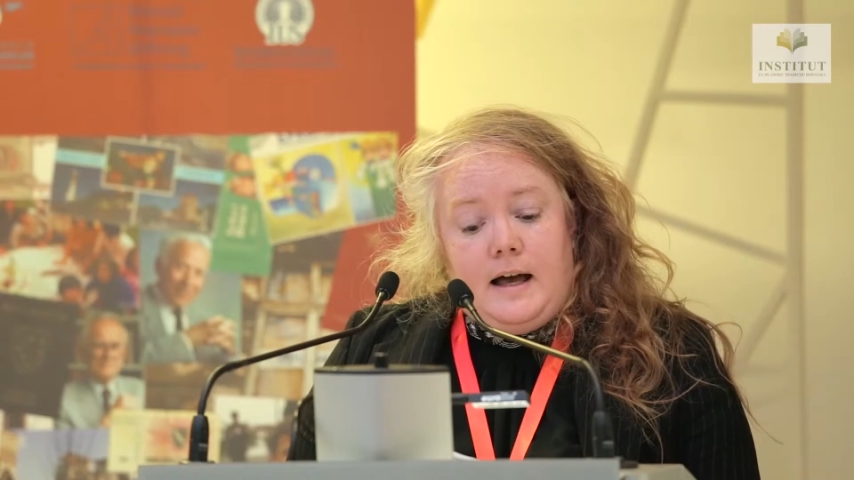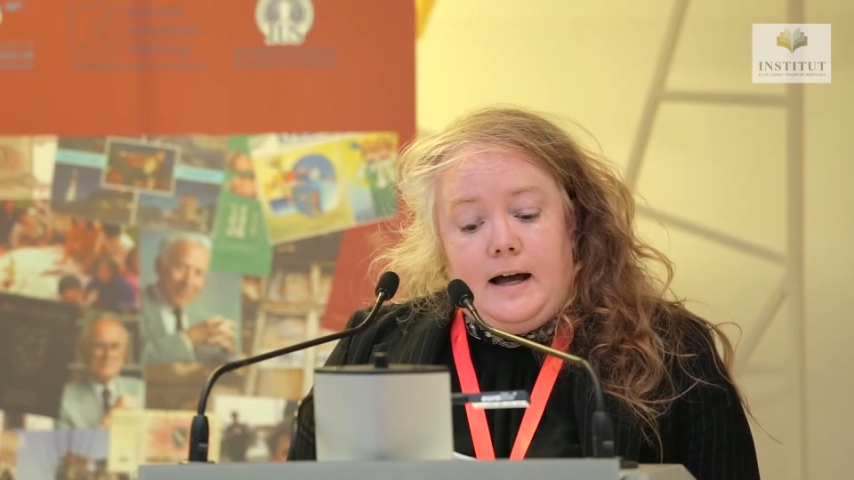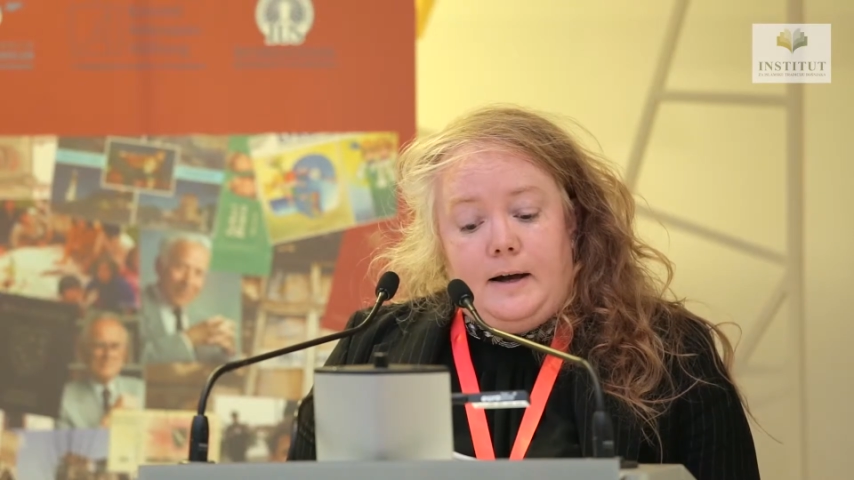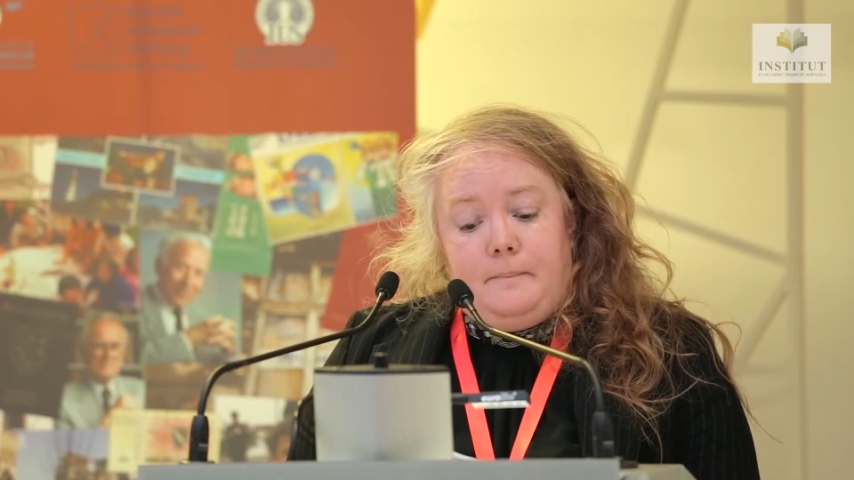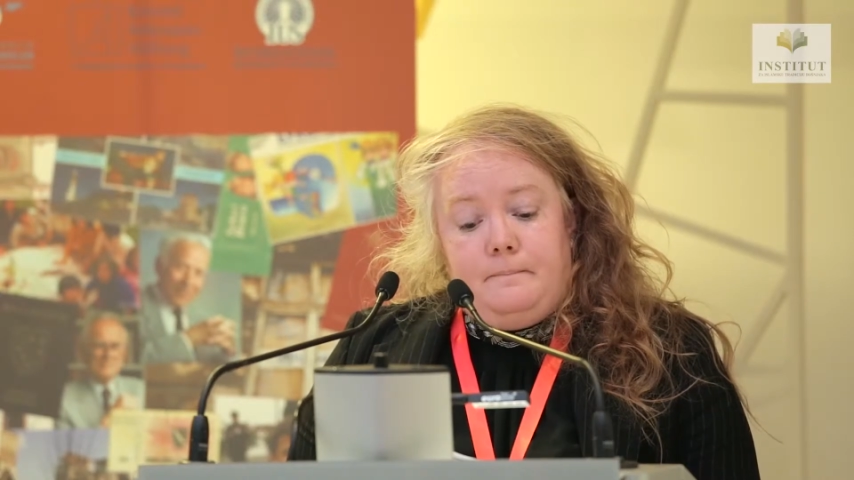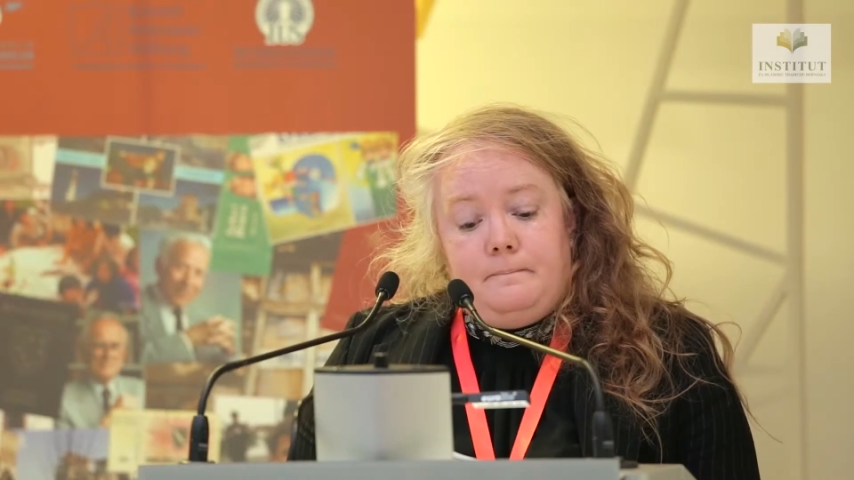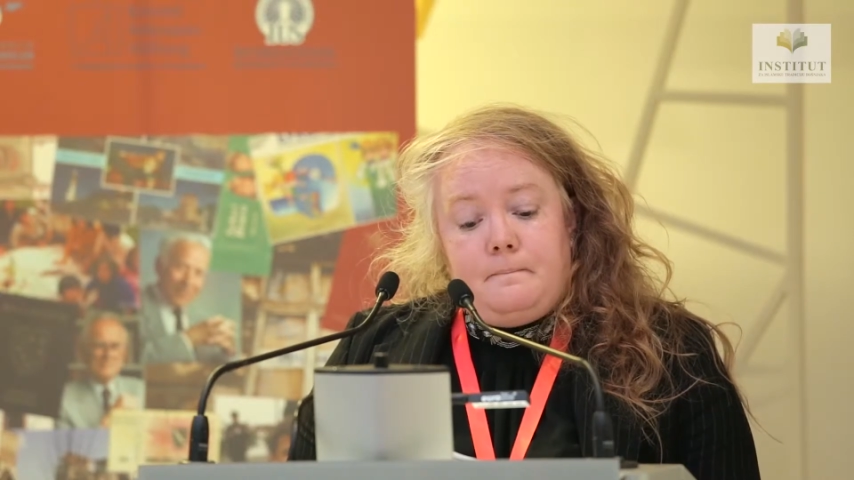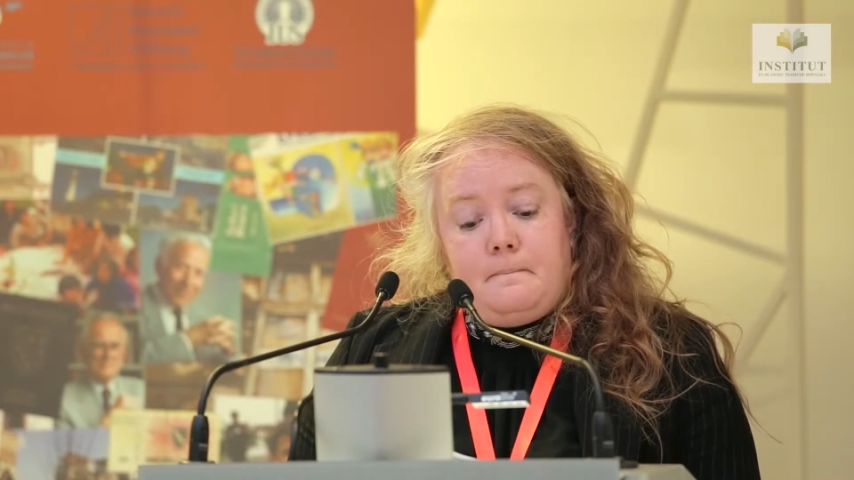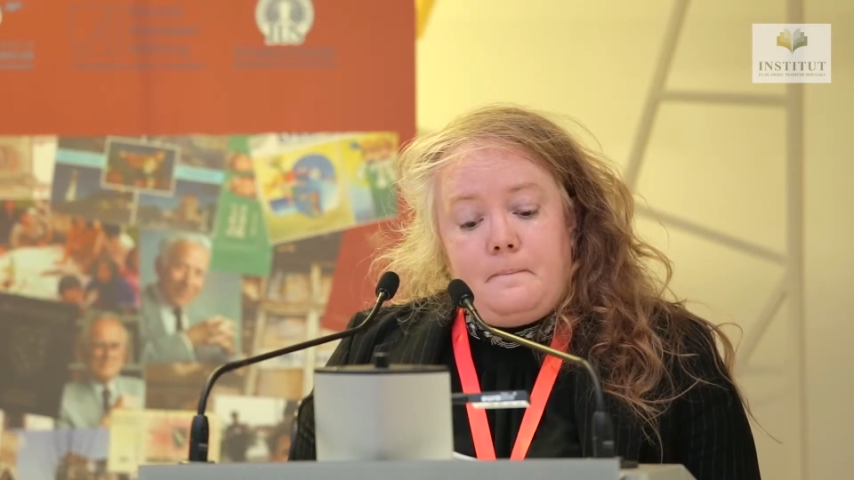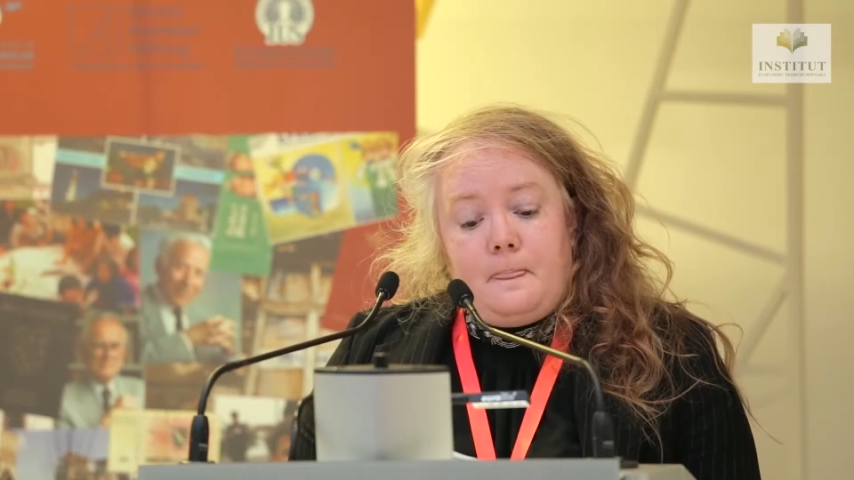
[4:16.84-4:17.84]
The
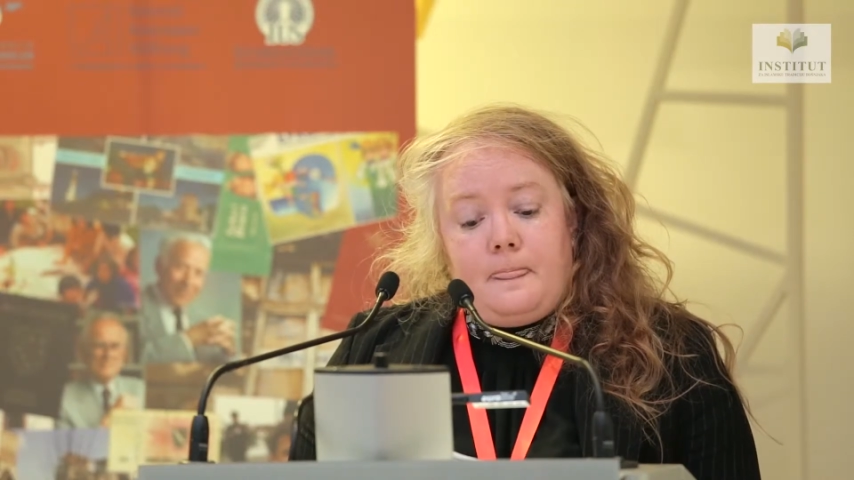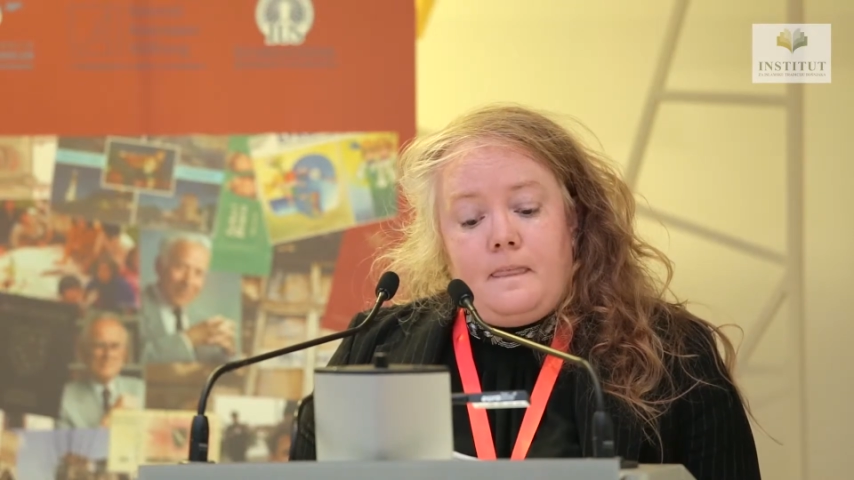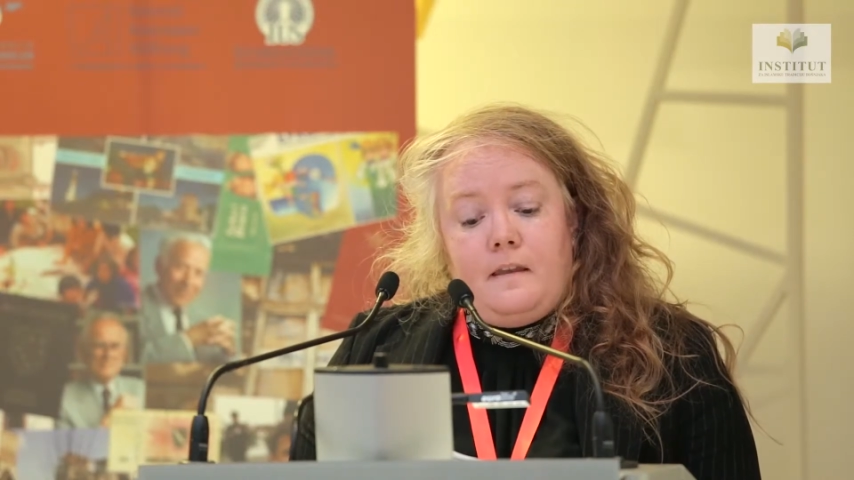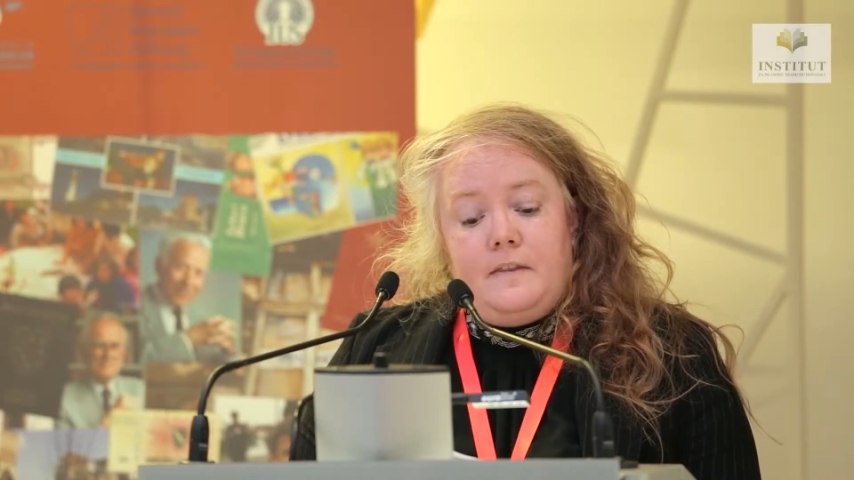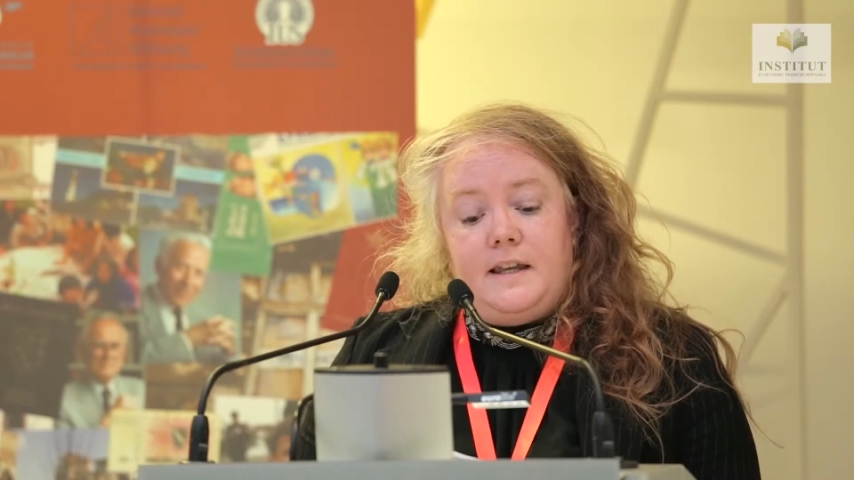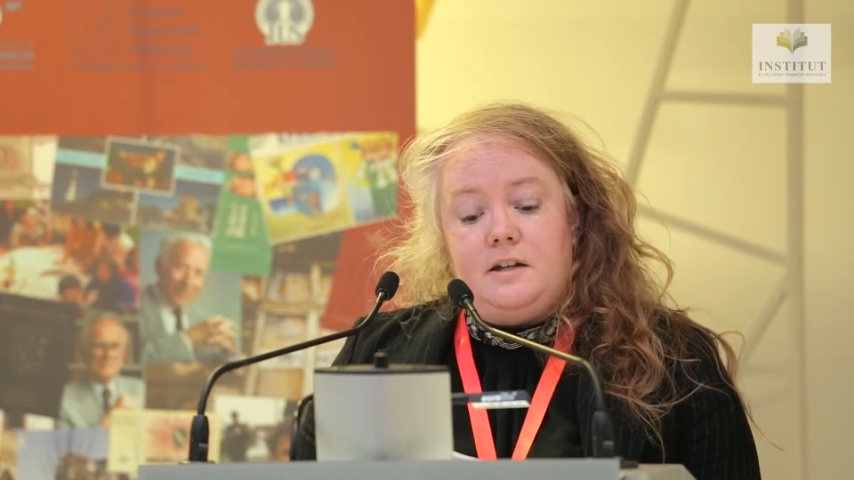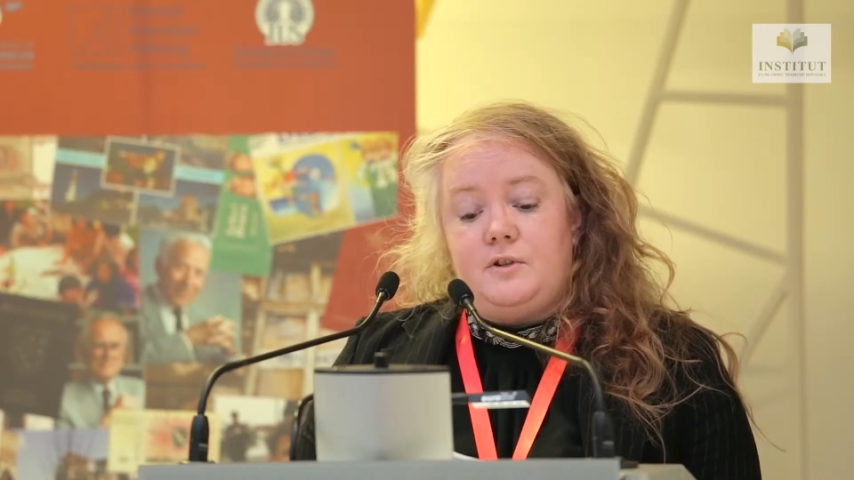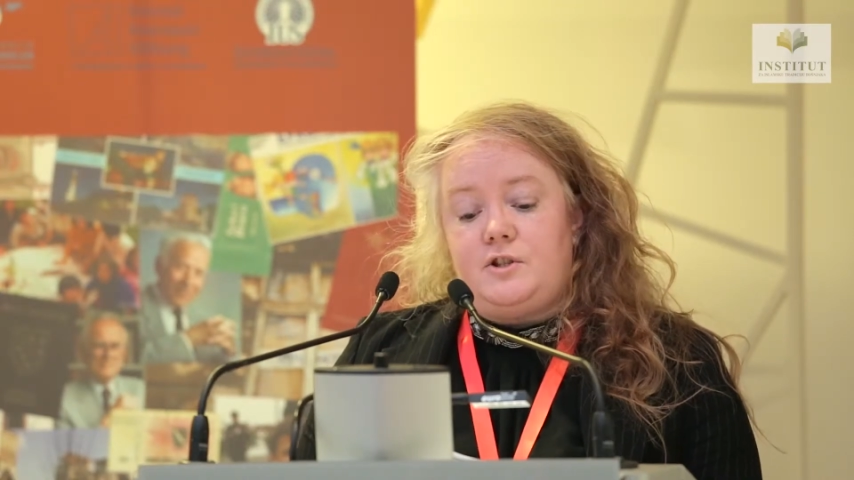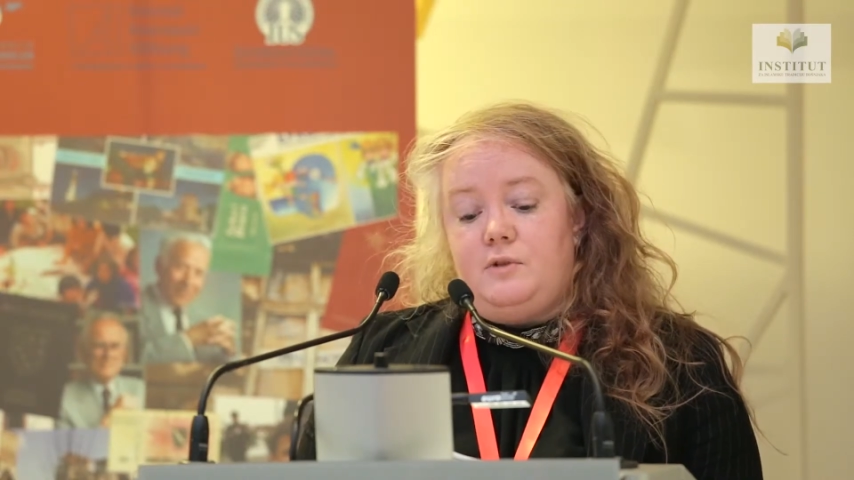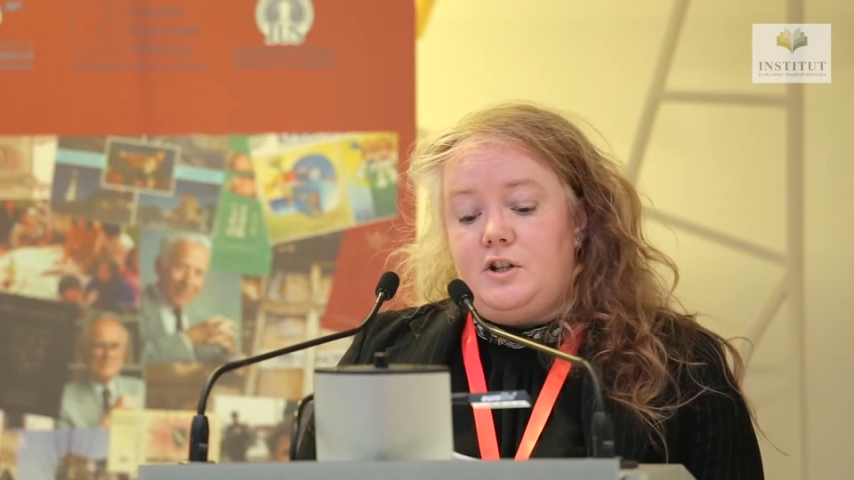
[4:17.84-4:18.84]

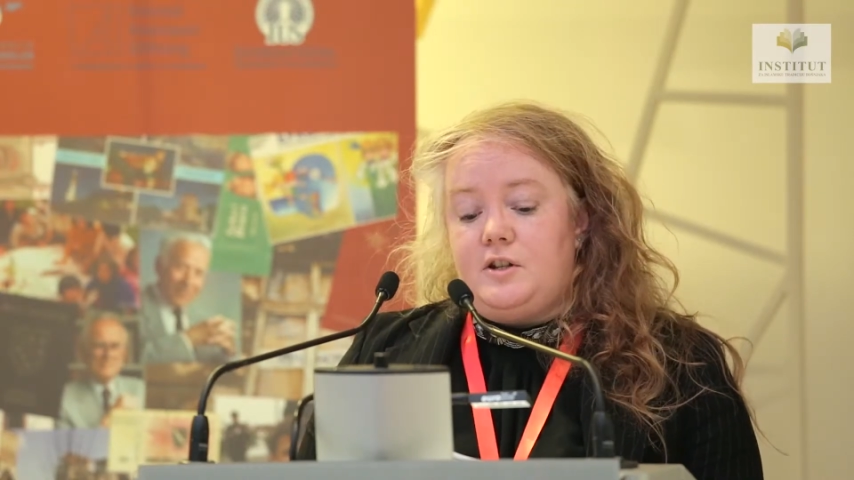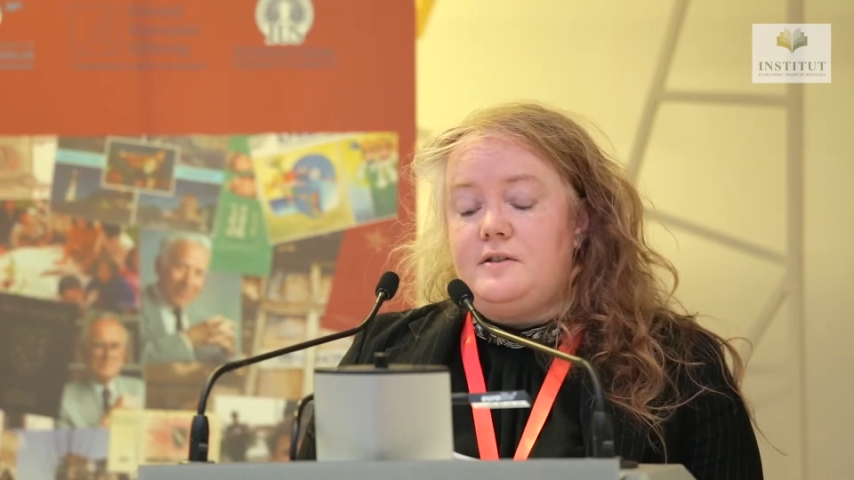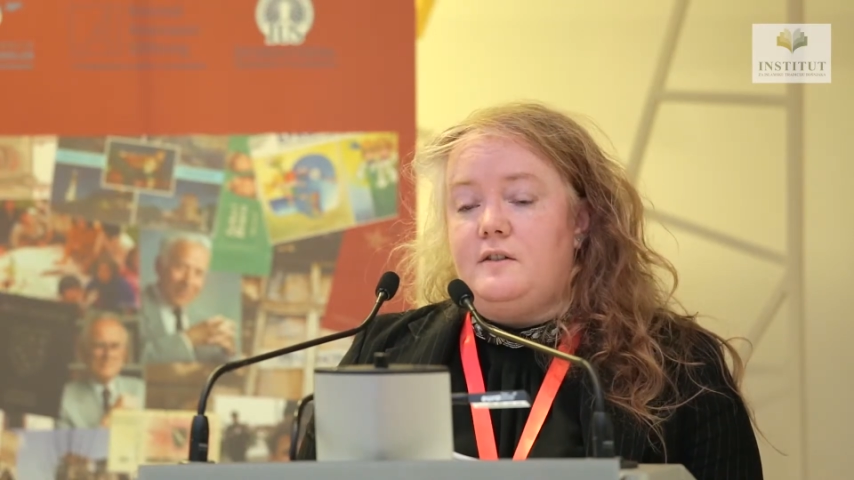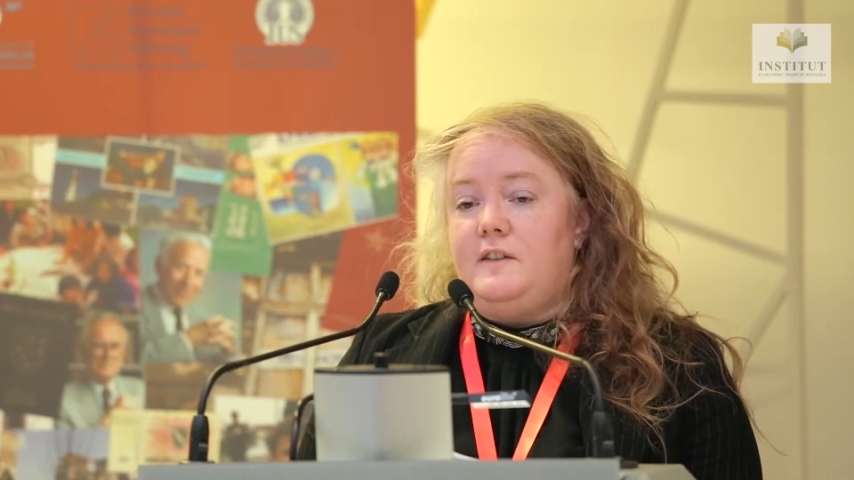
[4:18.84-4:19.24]
restrictions